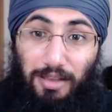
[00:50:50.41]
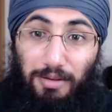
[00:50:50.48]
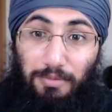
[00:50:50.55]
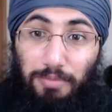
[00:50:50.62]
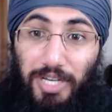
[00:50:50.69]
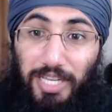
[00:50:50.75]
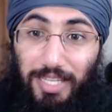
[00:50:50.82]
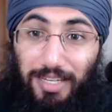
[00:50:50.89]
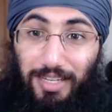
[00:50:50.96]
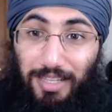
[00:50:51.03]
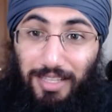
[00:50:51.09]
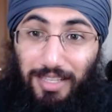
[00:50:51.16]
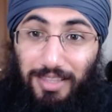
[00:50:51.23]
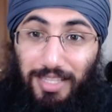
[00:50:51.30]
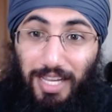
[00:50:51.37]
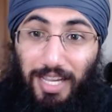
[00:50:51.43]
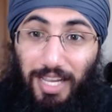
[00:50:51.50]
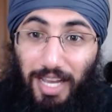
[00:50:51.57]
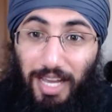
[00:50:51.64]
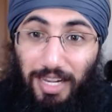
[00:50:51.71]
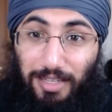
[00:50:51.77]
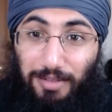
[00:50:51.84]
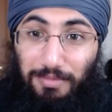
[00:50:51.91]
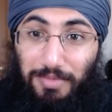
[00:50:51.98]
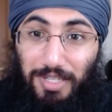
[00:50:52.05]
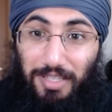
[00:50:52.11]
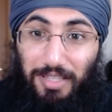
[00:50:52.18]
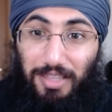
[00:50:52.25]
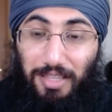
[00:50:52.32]
But the
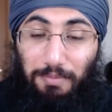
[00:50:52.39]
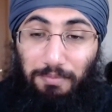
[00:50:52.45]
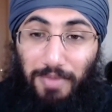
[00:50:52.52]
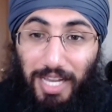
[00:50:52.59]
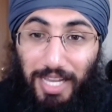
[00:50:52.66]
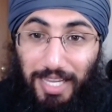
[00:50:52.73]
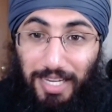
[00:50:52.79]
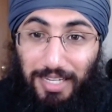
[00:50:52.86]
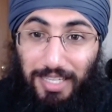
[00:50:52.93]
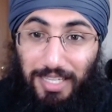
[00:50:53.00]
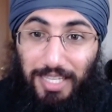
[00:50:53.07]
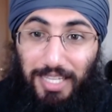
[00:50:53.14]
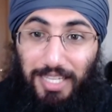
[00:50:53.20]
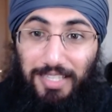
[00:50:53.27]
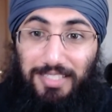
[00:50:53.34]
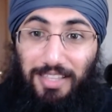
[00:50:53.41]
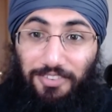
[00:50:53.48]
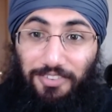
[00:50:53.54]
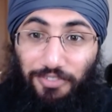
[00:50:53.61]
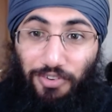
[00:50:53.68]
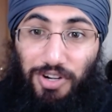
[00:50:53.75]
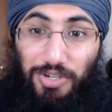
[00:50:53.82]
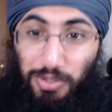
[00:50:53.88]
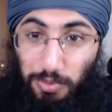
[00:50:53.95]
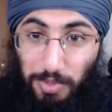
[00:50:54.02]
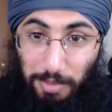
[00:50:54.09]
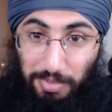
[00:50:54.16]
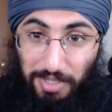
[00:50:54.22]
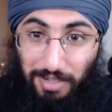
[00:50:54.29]
kalam, the mind, is the first
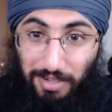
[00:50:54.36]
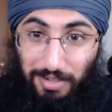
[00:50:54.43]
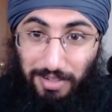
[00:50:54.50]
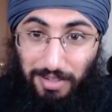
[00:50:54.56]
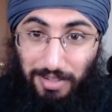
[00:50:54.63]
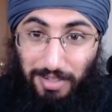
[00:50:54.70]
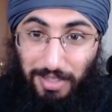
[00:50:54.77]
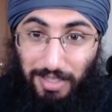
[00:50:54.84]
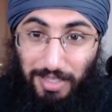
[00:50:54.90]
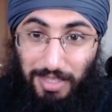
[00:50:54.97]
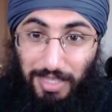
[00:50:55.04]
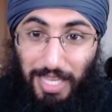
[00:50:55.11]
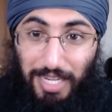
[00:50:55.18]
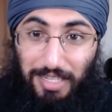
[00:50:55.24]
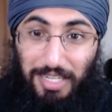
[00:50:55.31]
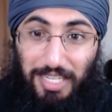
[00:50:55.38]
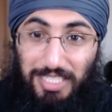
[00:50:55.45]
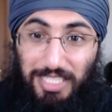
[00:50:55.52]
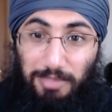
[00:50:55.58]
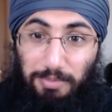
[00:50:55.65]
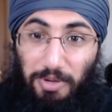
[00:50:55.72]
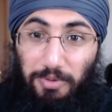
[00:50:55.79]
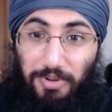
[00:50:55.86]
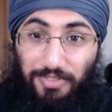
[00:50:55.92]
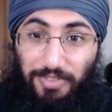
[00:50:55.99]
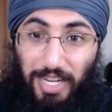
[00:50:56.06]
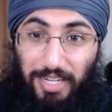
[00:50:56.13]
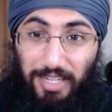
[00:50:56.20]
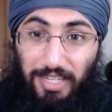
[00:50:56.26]
weapon that needs to be
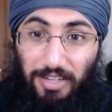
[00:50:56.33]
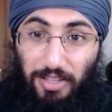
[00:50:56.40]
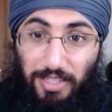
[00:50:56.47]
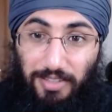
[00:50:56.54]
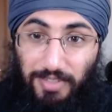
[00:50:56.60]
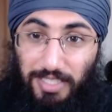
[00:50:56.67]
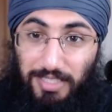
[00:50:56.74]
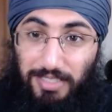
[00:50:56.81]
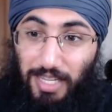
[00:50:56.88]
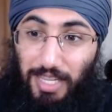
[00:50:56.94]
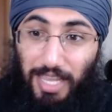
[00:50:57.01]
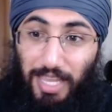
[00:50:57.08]
refined in all of us.